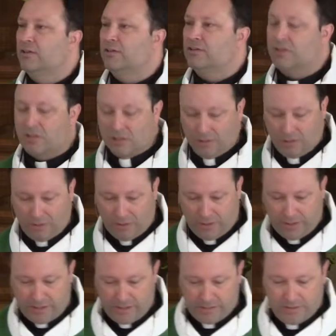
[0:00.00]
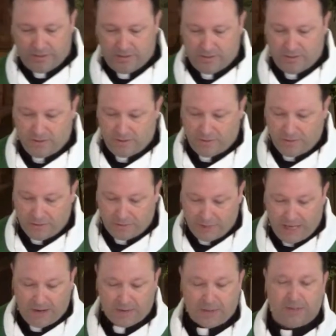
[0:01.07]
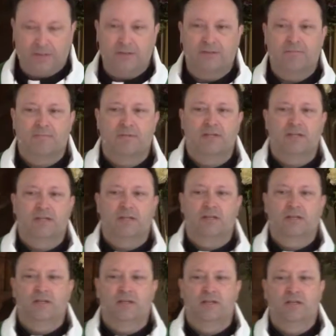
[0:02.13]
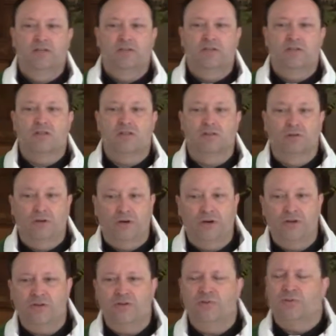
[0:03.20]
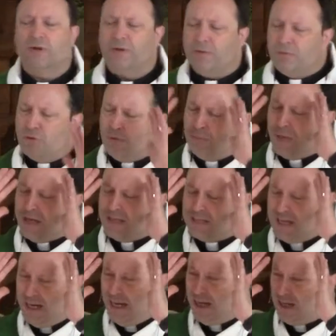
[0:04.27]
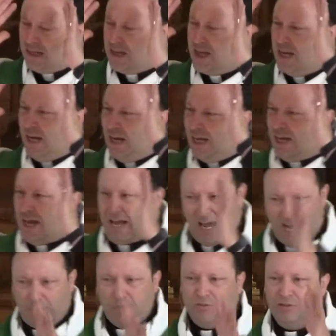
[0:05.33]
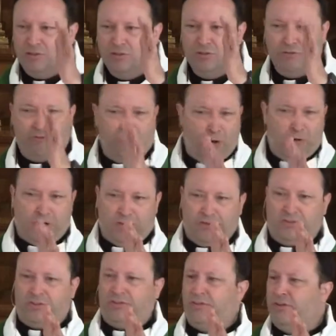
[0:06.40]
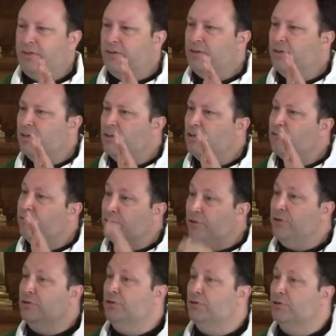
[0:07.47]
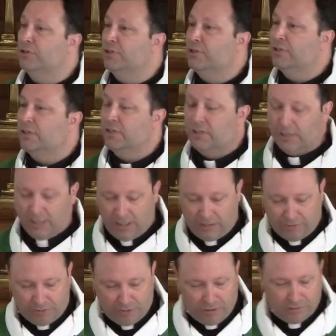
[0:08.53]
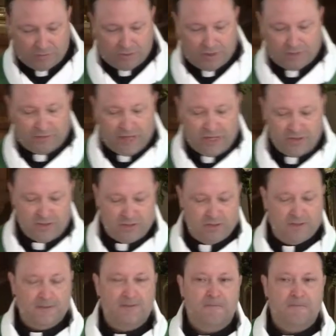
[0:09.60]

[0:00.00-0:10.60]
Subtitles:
To the Lord who you doubted. To the Lord who maintained an absolute focus for you and for your salvation.